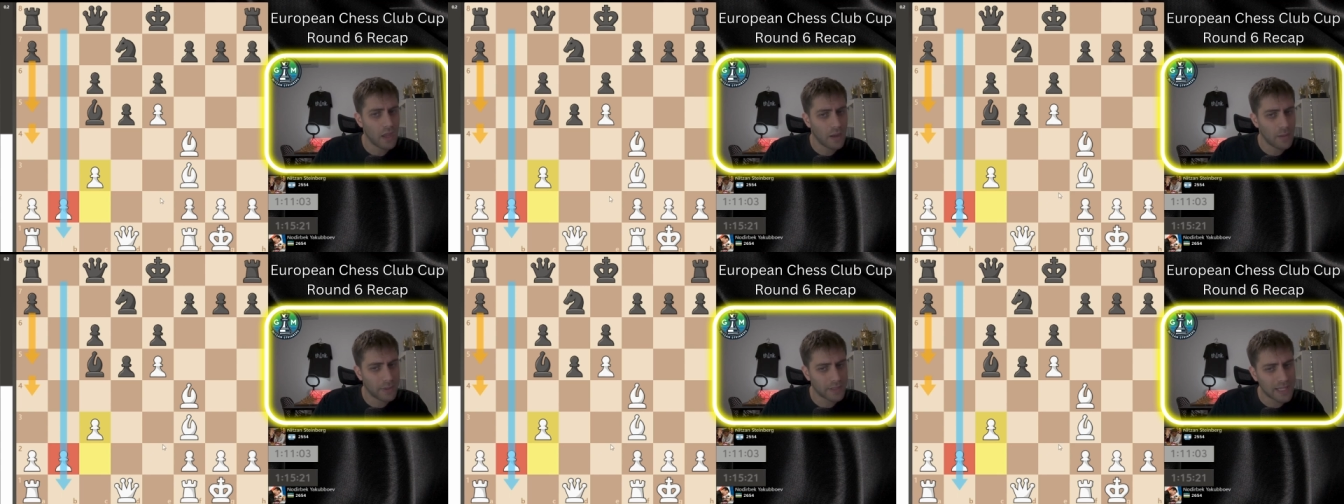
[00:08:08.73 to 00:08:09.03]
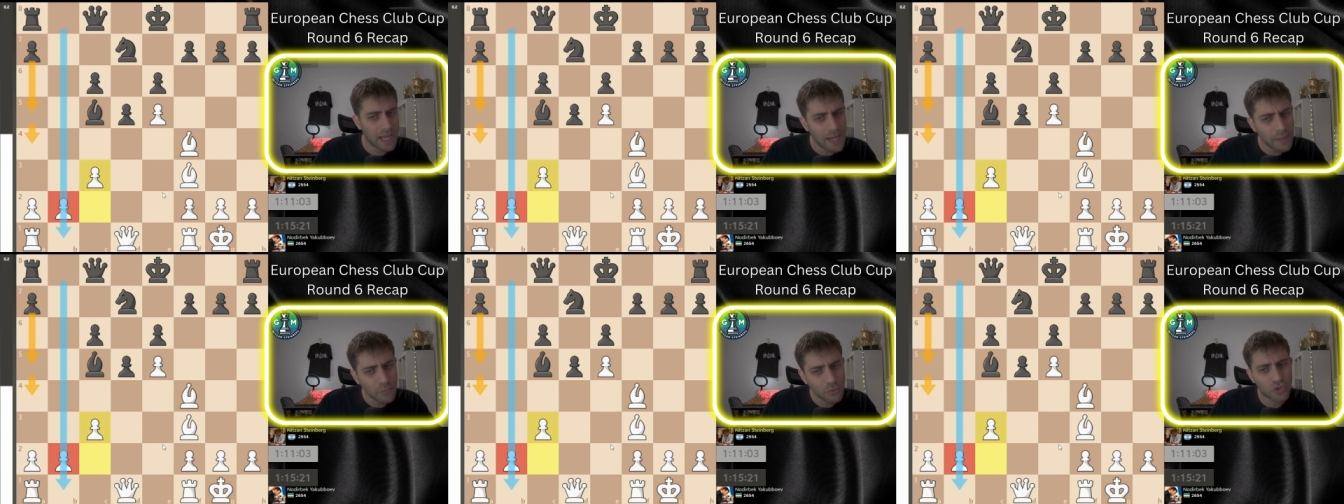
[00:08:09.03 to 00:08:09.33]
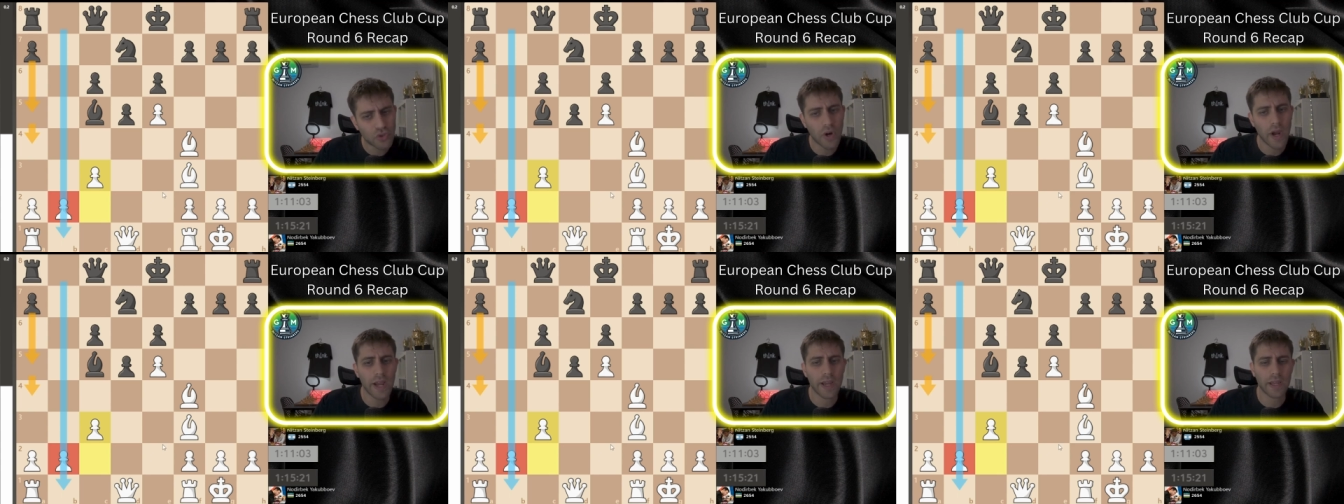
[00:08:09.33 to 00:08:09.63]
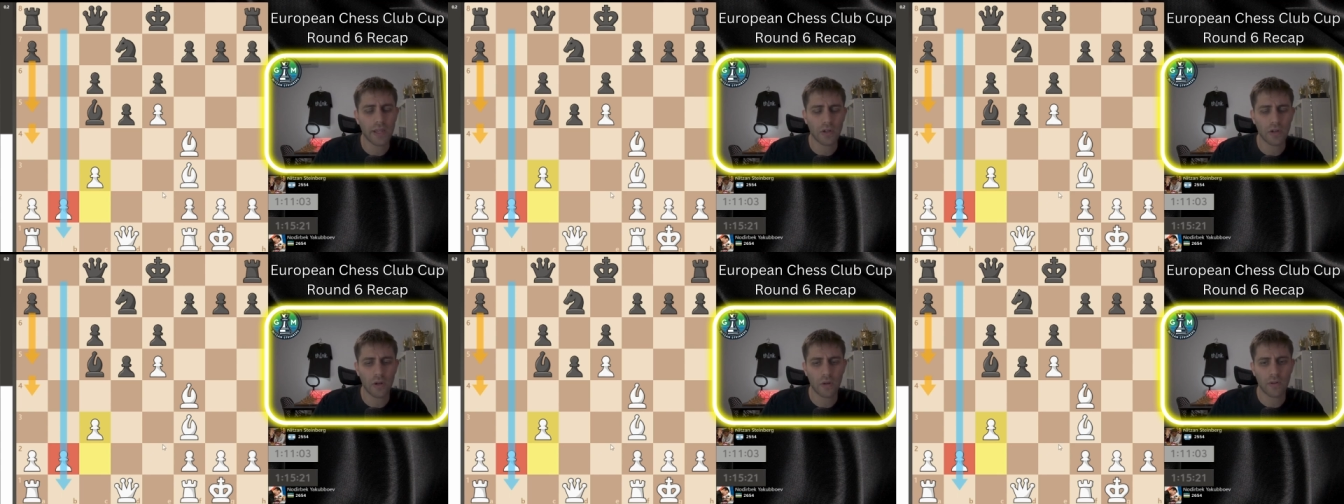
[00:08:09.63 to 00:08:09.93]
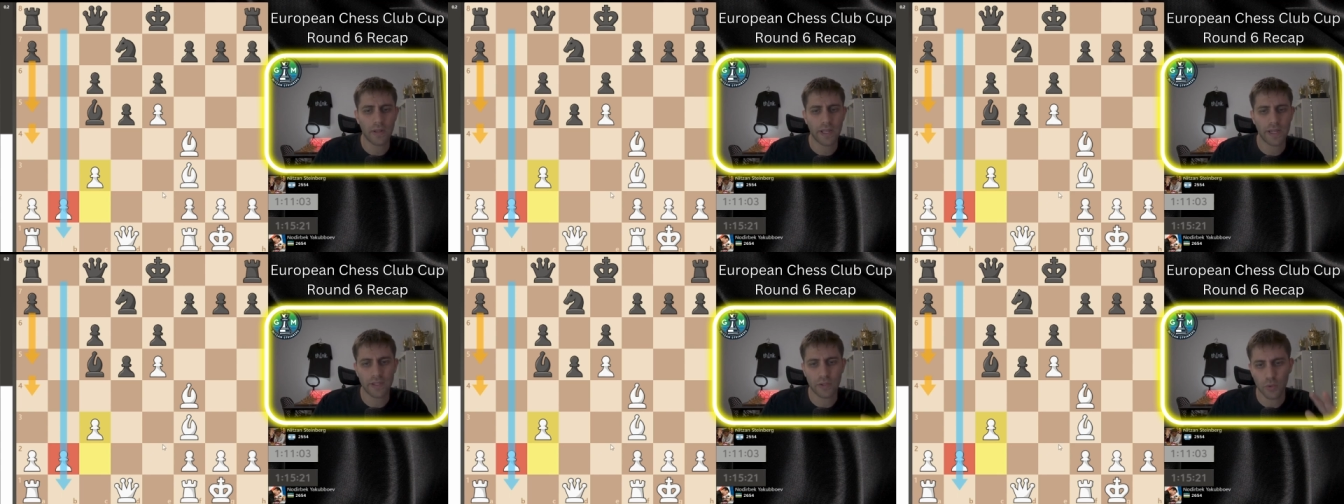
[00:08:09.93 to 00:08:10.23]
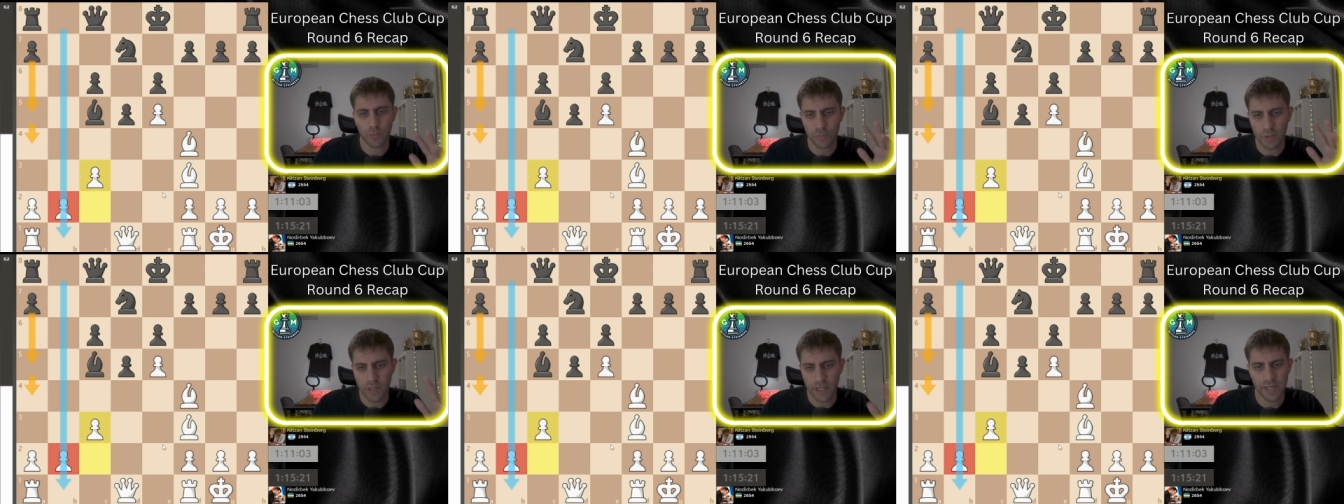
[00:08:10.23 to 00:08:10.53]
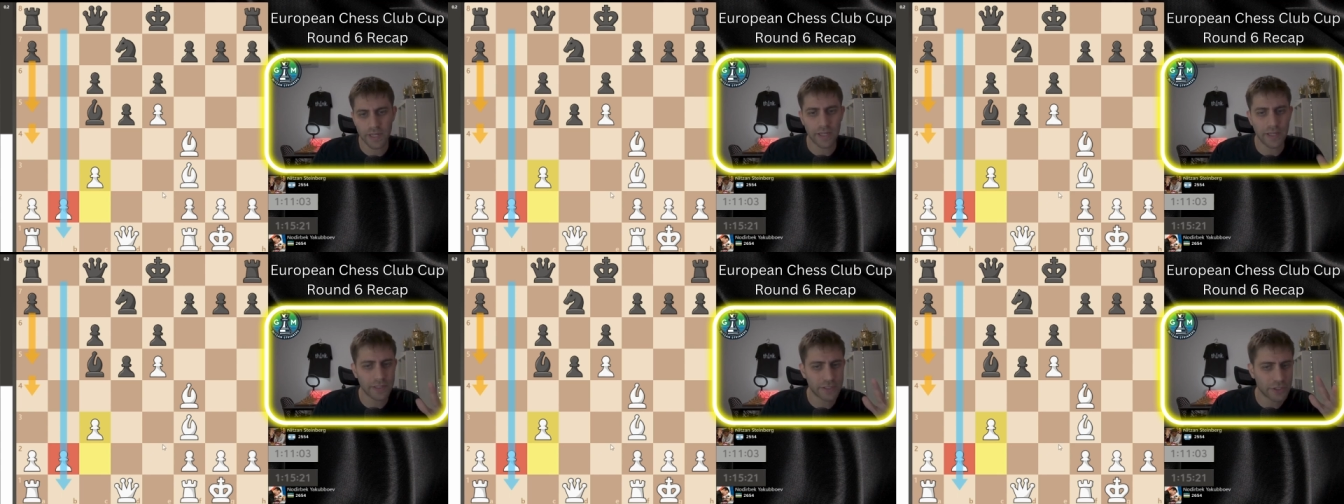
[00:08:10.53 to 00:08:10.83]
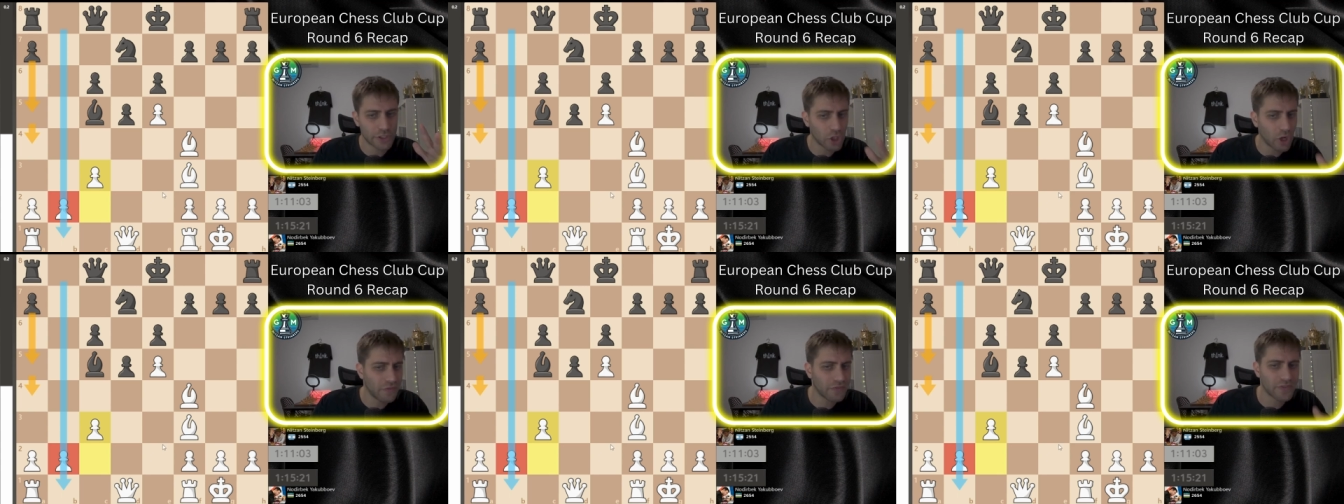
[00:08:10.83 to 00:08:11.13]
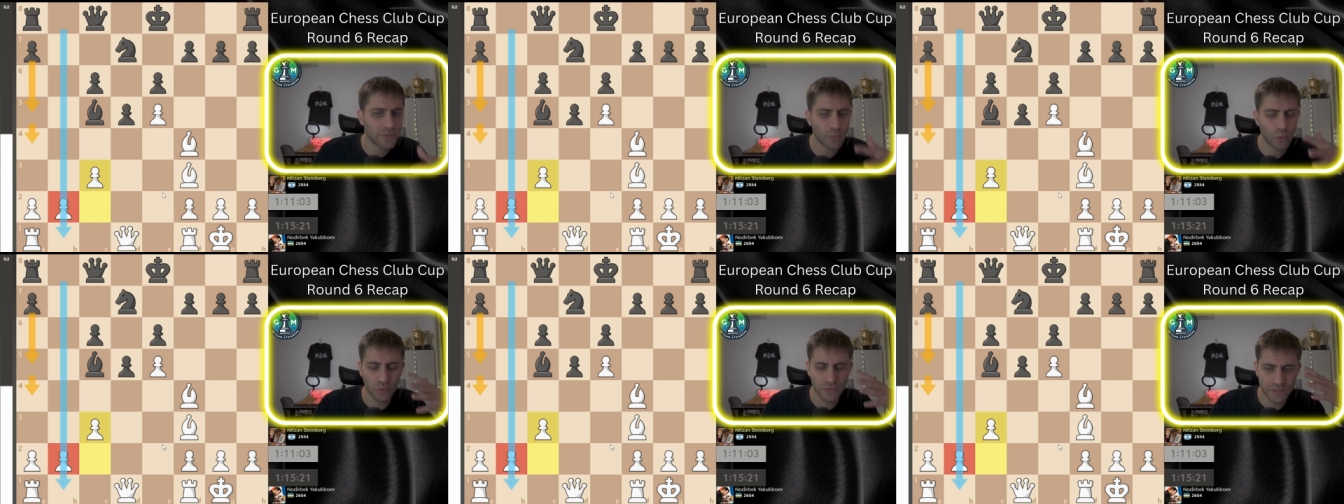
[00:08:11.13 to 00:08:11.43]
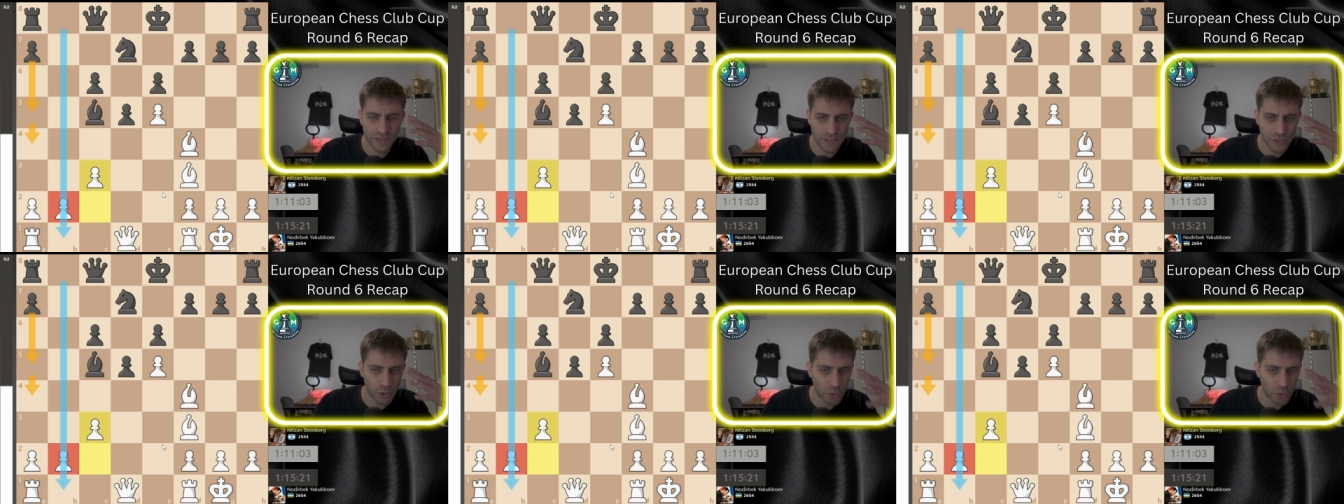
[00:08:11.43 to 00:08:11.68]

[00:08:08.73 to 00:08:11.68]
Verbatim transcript: But I'm trying, you know, like to play soft moves,